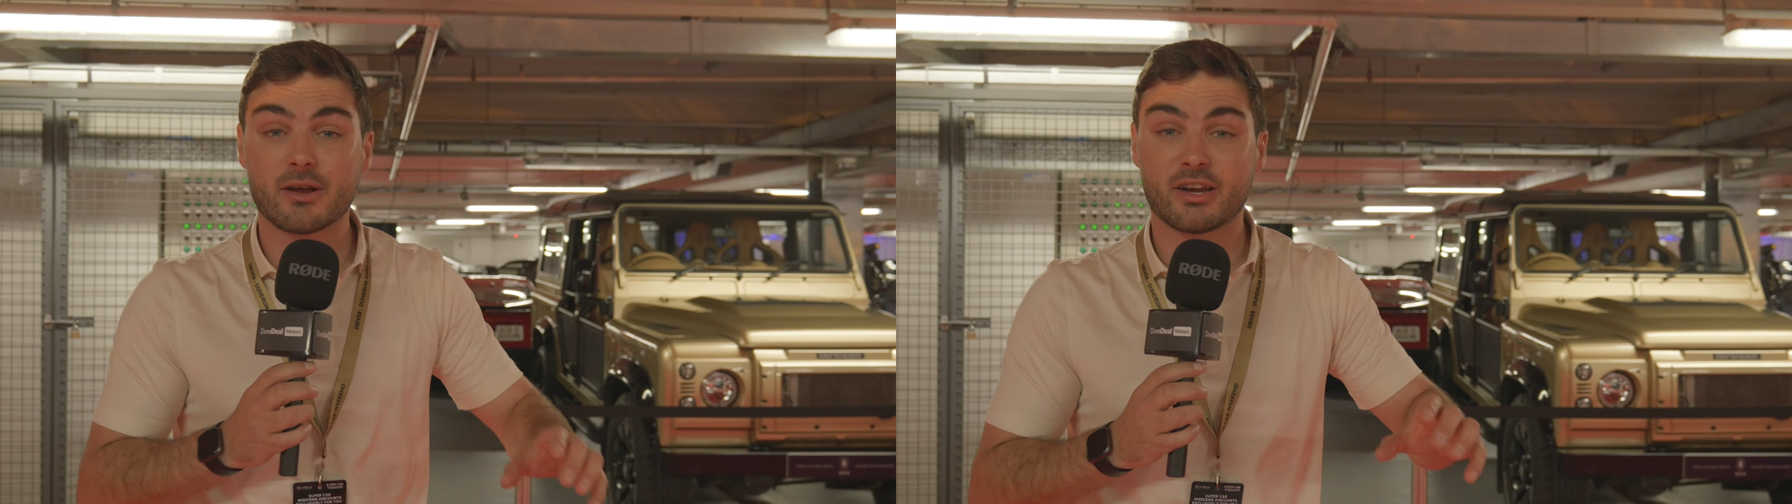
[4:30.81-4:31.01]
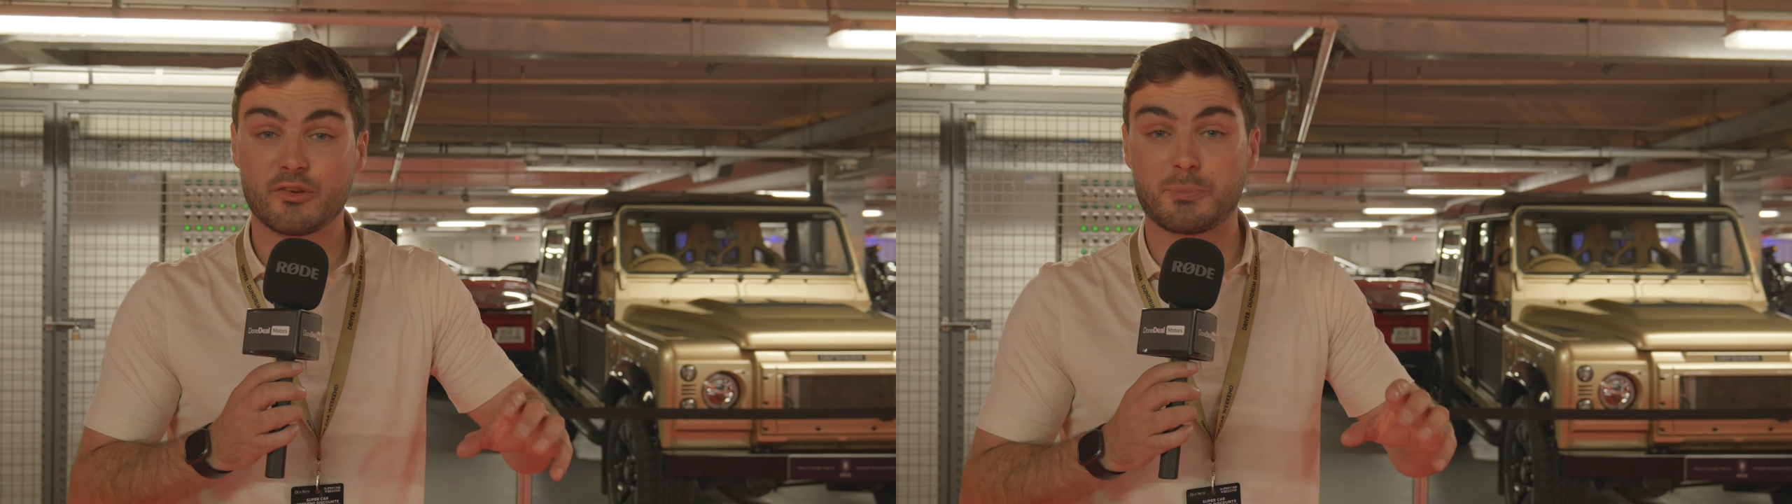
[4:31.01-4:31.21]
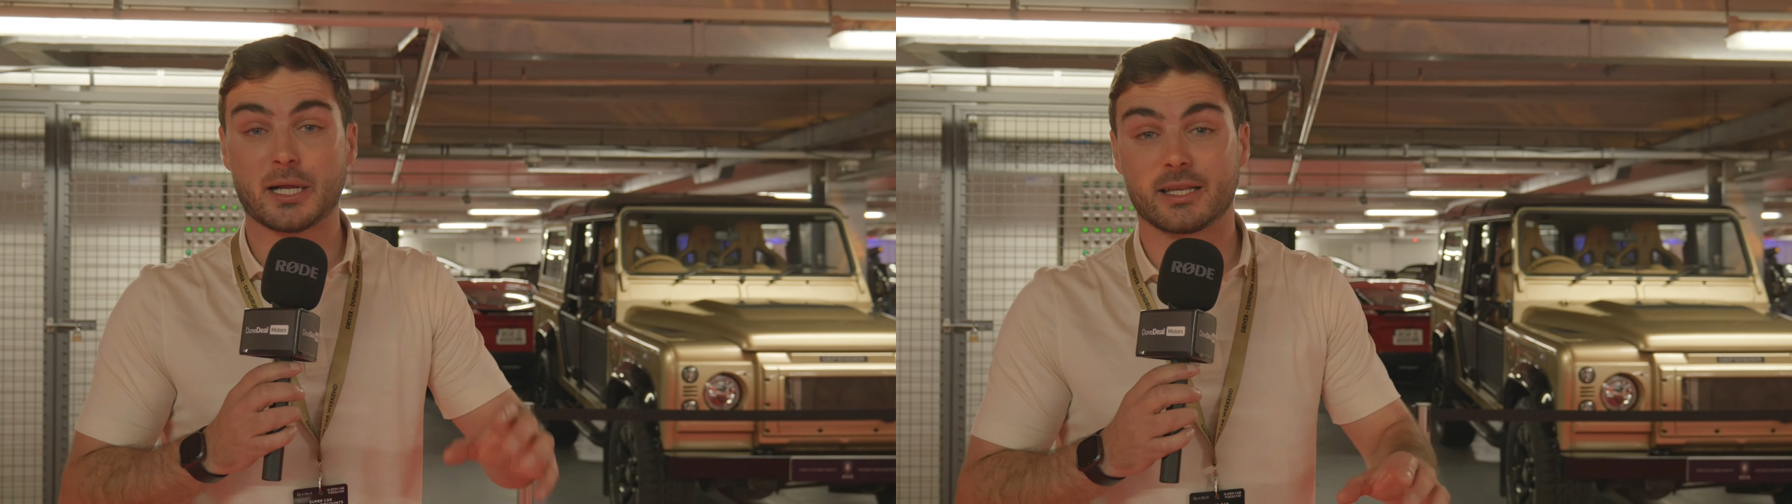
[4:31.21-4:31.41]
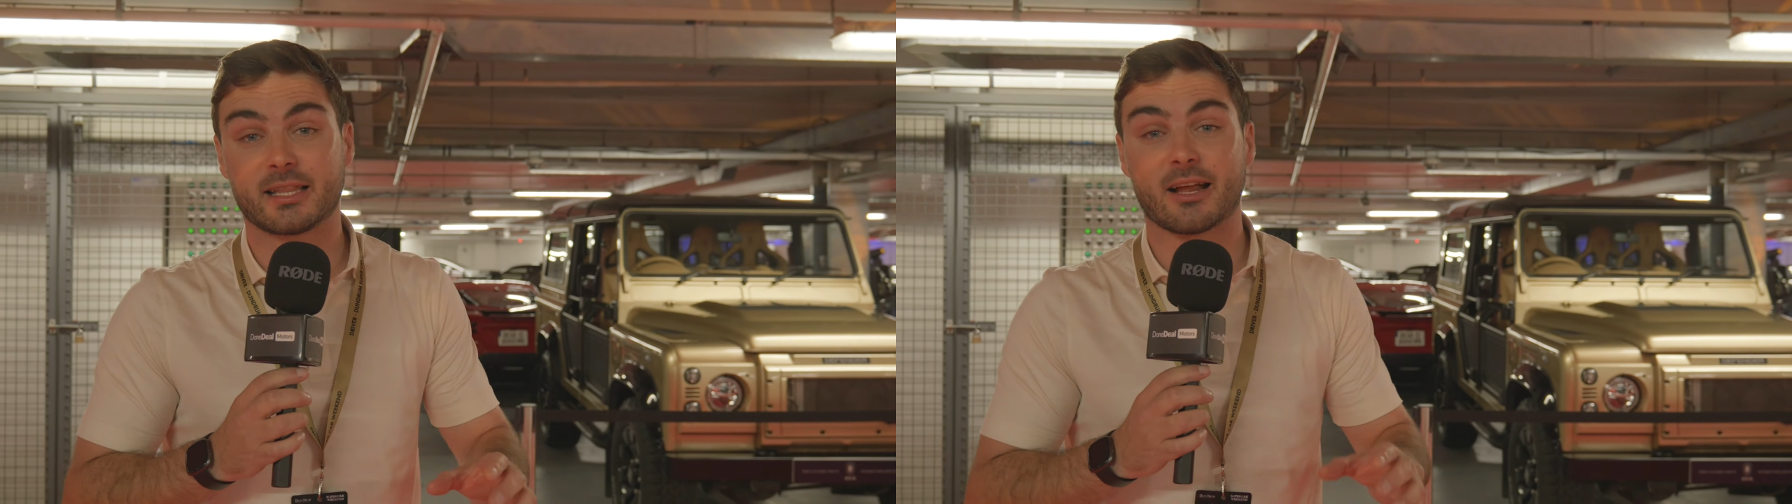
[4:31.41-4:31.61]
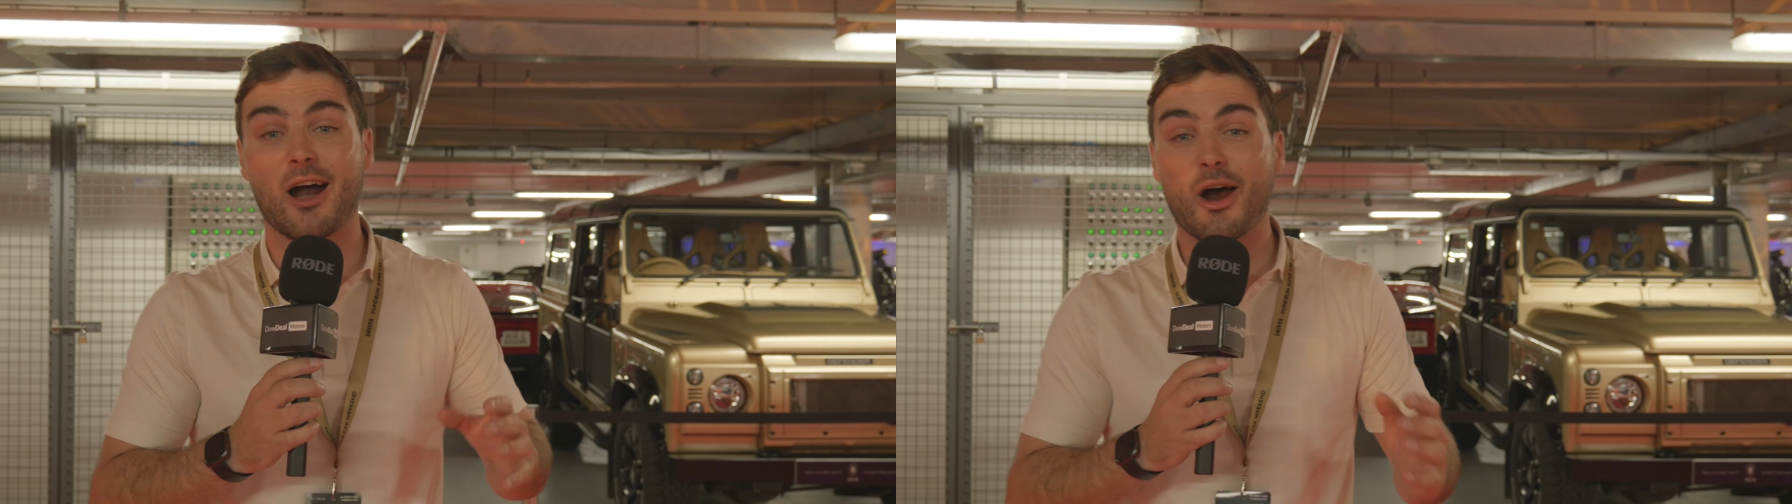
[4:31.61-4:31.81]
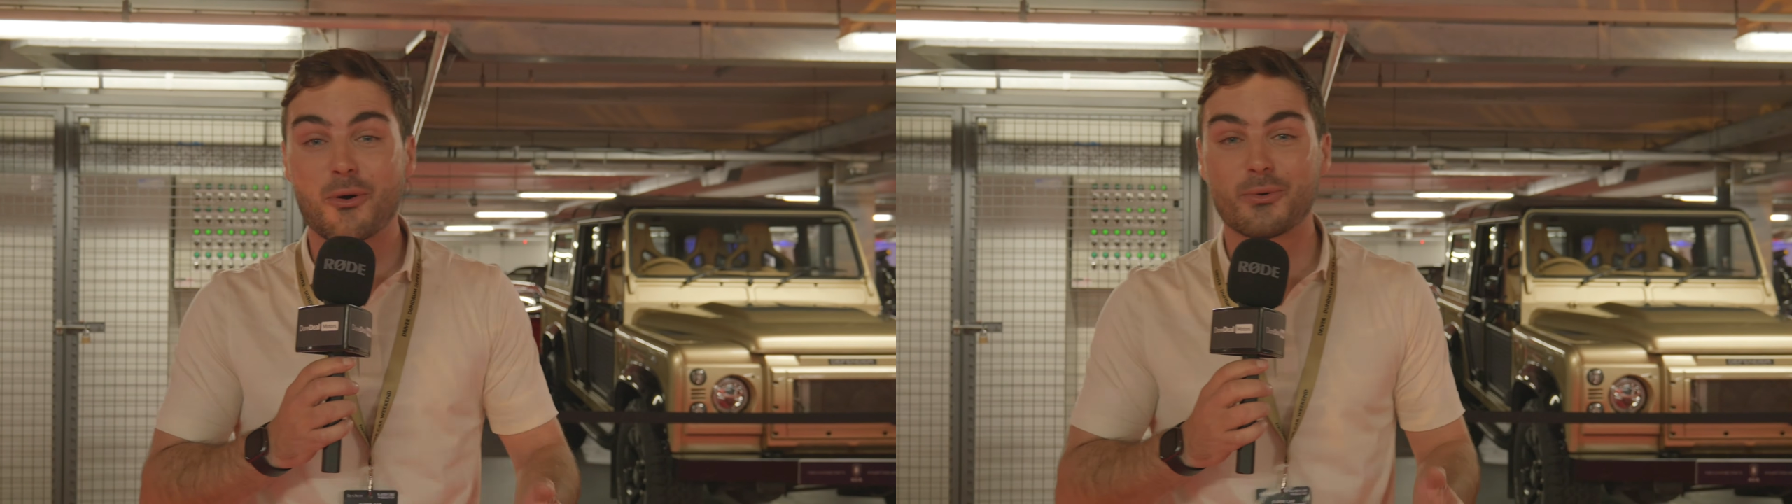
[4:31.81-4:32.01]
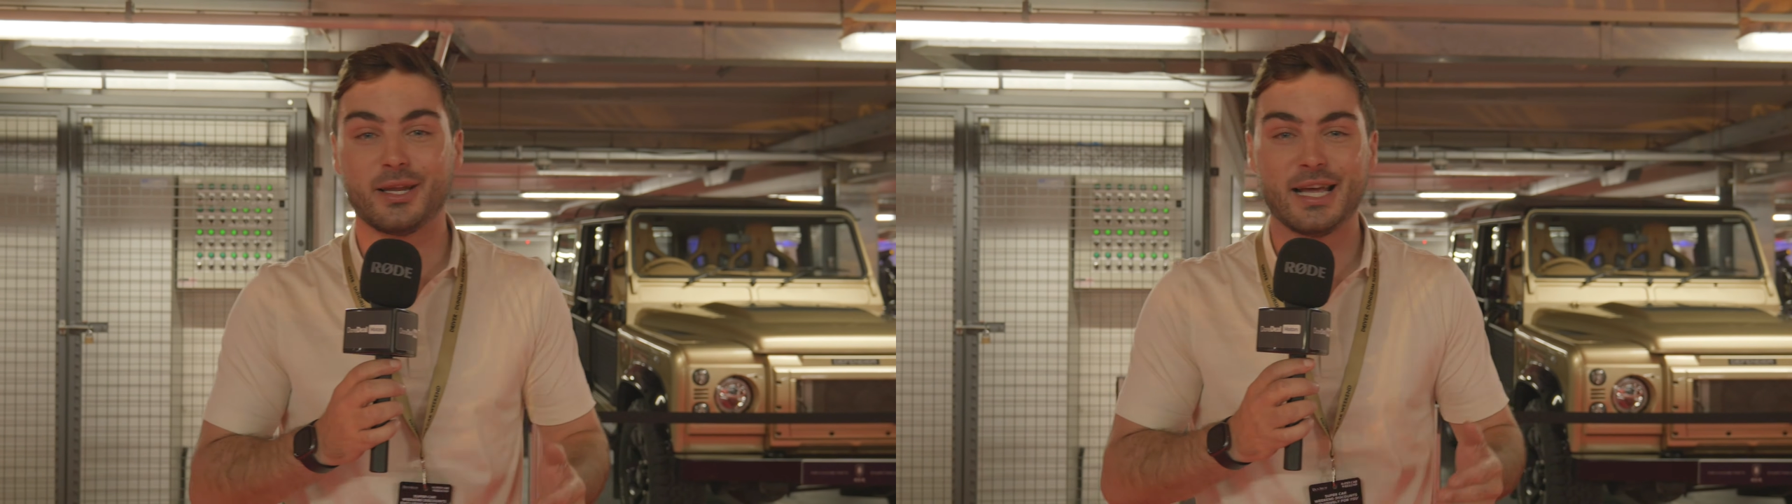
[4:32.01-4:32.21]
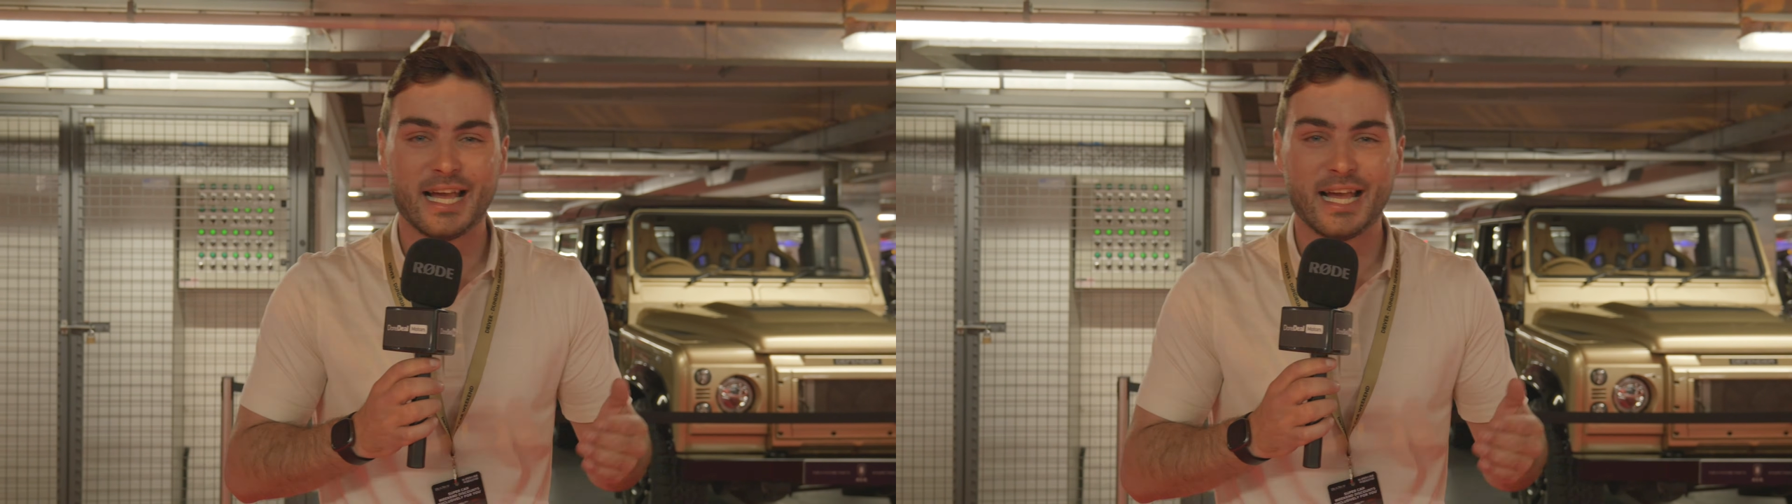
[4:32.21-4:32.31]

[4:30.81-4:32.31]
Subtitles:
actually building their own